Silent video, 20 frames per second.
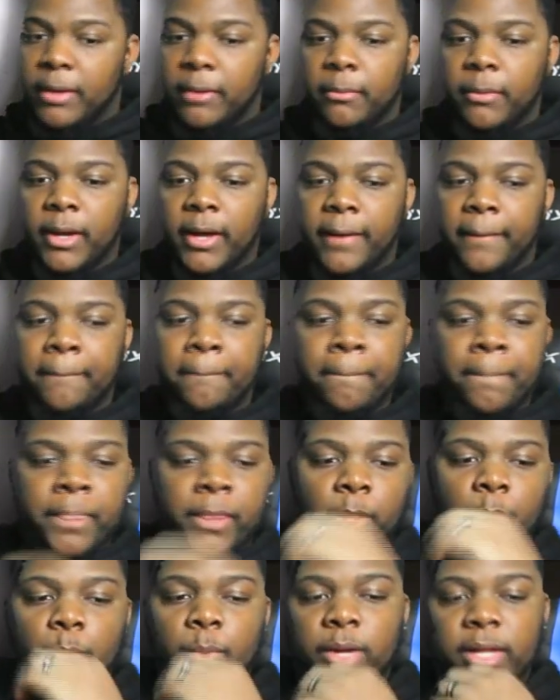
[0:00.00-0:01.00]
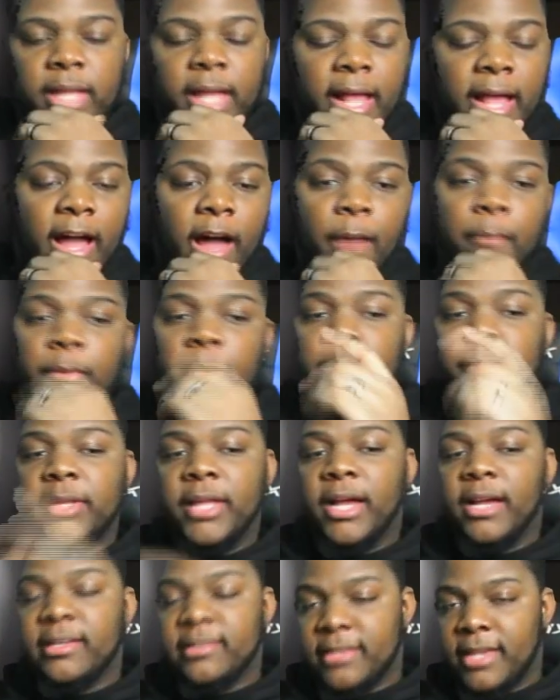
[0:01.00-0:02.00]
but when that album
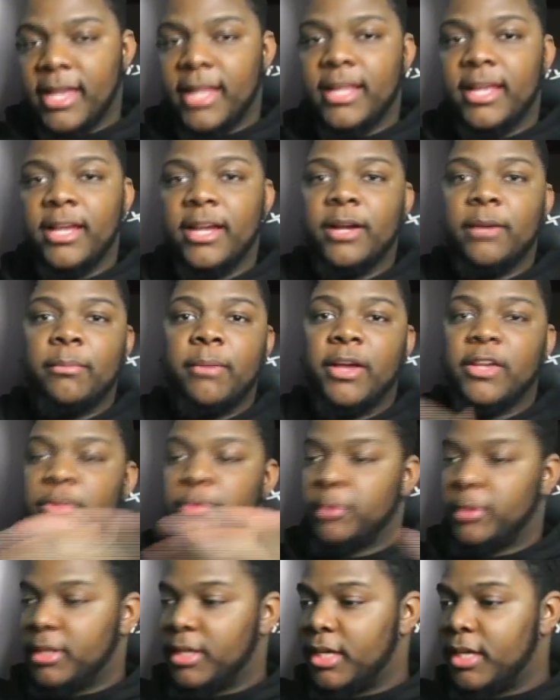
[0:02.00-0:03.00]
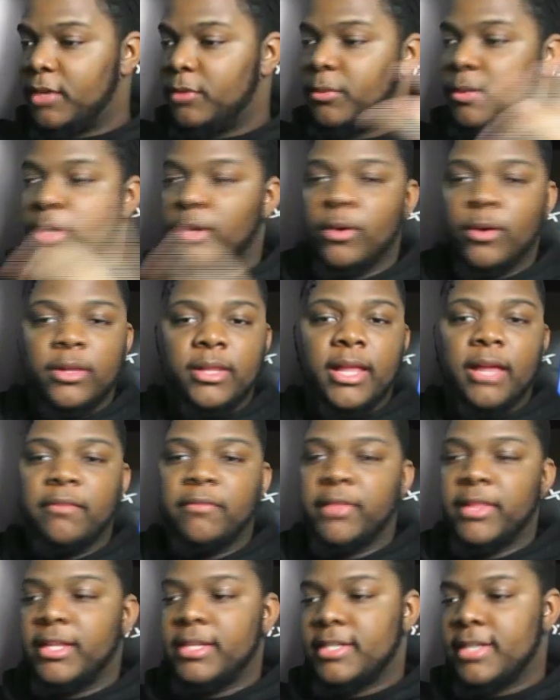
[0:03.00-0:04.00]
does get here, best believe we're going to
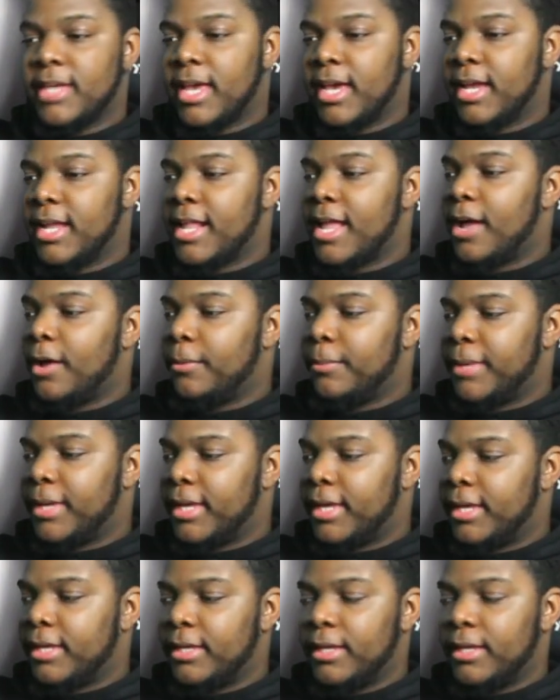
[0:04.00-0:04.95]
definitely check it out, man.